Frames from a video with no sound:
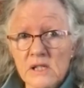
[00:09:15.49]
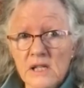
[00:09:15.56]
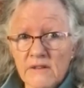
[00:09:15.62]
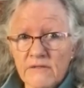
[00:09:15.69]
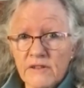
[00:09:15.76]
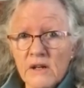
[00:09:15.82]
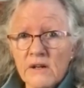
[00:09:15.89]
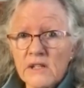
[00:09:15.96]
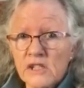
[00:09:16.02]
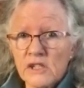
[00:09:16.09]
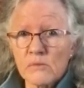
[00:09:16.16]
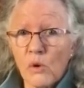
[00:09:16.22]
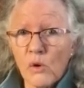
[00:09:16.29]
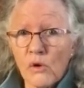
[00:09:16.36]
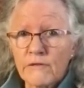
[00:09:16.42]
in a very
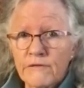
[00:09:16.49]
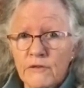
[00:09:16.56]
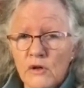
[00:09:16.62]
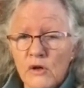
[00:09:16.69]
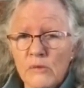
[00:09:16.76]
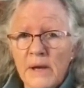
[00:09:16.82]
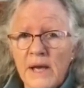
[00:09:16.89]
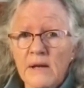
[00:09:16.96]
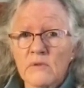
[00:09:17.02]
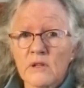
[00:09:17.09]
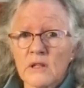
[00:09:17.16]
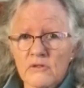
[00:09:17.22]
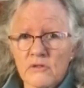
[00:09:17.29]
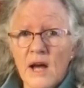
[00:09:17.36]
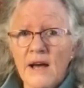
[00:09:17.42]
small format
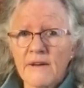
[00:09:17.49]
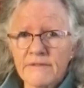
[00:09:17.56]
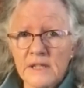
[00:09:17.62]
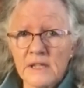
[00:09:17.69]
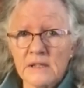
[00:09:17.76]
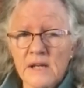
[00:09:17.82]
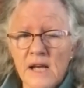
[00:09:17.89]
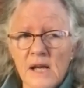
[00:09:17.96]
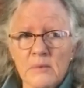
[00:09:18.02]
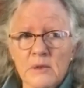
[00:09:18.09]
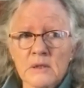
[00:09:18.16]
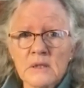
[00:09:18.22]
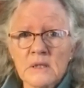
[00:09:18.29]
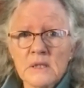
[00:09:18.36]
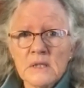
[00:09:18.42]
with a drafting
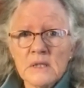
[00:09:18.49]
table,